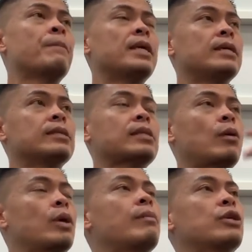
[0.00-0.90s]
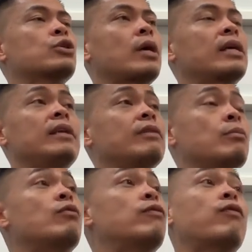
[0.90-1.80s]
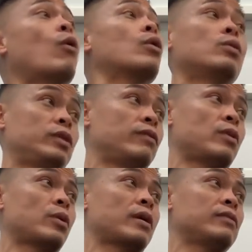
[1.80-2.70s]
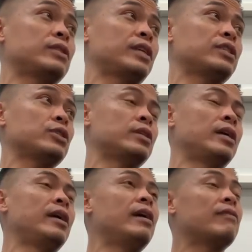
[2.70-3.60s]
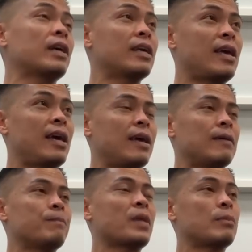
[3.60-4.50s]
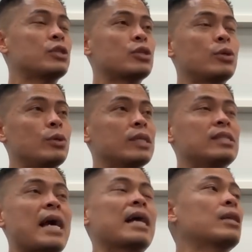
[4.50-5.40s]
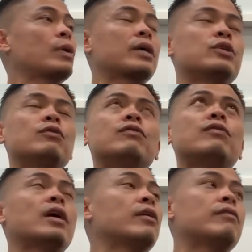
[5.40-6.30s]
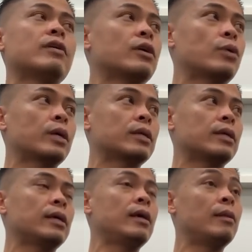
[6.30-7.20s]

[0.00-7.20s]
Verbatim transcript: Is I want to make sure I can even move forward with the phone conversation. If I can, I'm going to show you exactly what I could do very, very quickly.